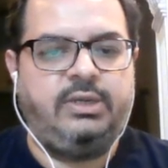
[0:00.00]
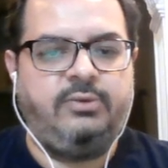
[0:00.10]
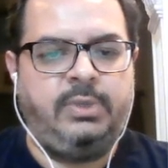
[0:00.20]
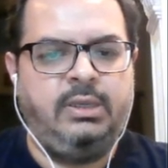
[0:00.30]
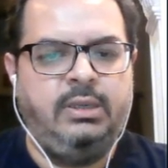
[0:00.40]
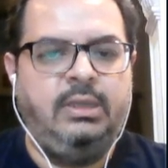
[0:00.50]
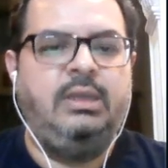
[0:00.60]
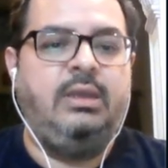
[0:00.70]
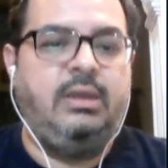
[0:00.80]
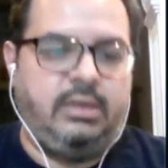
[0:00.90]
away.
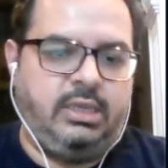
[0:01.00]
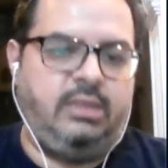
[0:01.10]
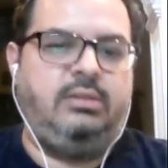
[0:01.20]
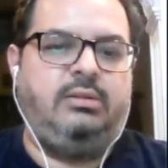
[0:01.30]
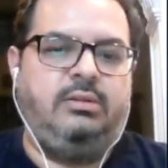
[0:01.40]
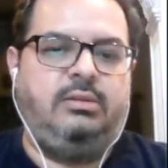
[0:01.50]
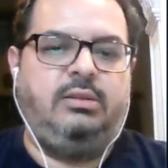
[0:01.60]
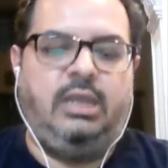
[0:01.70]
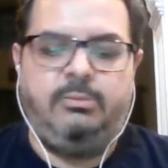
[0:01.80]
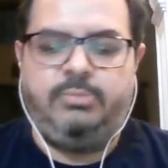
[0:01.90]
Again, the
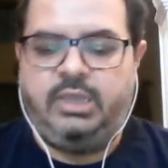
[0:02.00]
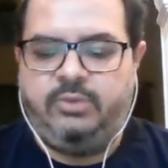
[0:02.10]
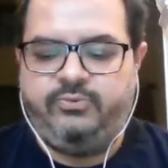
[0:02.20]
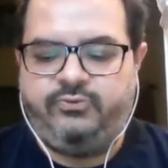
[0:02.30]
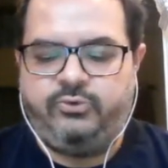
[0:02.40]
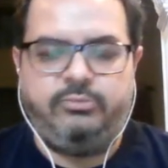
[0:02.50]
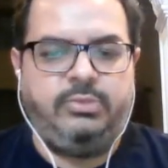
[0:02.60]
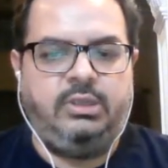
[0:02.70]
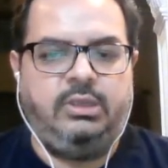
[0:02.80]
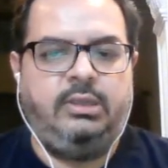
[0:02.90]
help came from
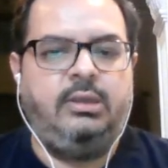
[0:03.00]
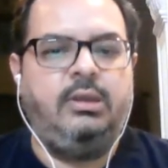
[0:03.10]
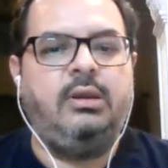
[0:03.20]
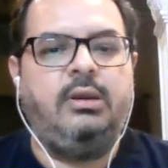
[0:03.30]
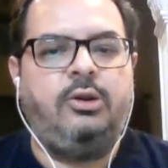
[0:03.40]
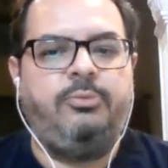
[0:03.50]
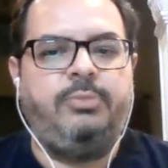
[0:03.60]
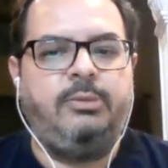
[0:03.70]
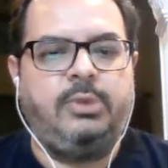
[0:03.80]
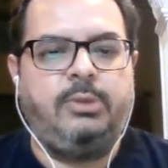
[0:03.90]
the
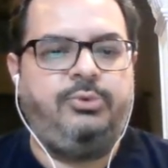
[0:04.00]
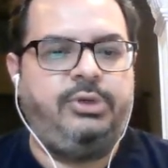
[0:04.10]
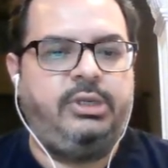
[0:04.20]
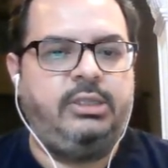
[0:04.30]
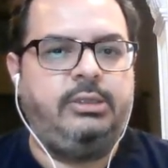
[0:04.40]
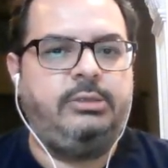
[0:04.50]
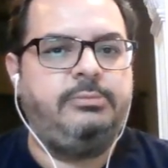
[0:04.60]
Adoptium community there.